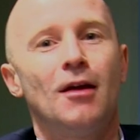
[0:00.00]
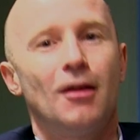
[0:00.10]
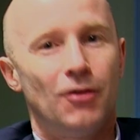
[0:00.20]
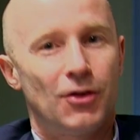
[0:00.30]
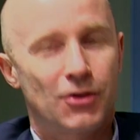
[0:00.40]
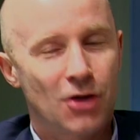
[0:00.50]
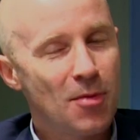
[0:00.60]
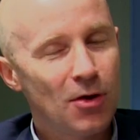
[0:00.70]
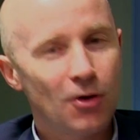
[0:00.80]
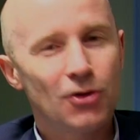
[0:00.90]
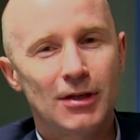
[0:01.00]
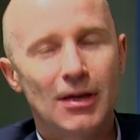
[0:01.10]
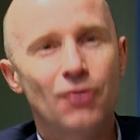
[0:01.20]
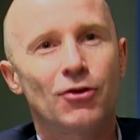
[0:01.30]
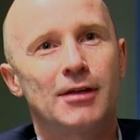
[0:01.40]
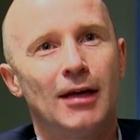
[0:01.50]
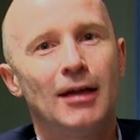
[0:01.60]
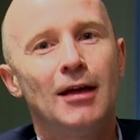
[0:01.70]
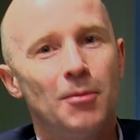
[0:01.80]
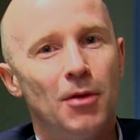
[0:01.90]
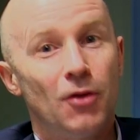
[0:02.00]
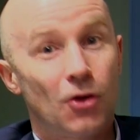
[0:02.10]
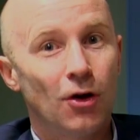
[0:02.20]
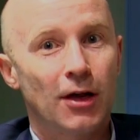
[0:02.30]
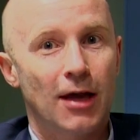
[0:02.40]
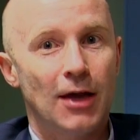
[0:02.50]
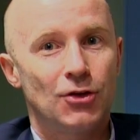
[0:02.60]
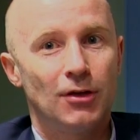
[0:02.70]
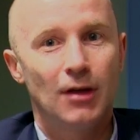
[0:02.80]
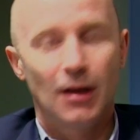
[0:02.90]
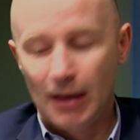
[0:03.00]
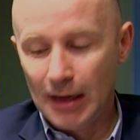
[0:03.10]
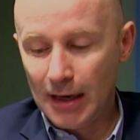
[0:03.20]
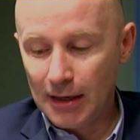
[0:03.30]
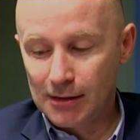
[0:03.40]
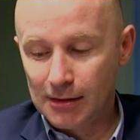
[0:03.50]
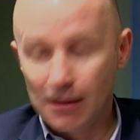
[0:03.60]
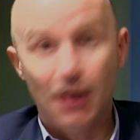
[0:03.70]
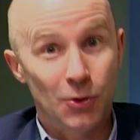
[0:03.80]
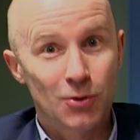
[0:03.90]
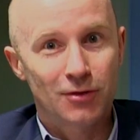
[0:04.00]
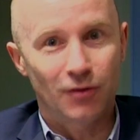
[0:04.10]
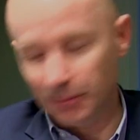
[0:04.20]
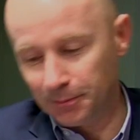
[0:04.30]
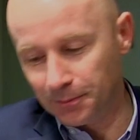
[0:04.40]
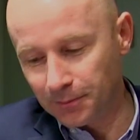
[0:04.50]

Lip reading: The terminology is interesting, but the collocation is useful.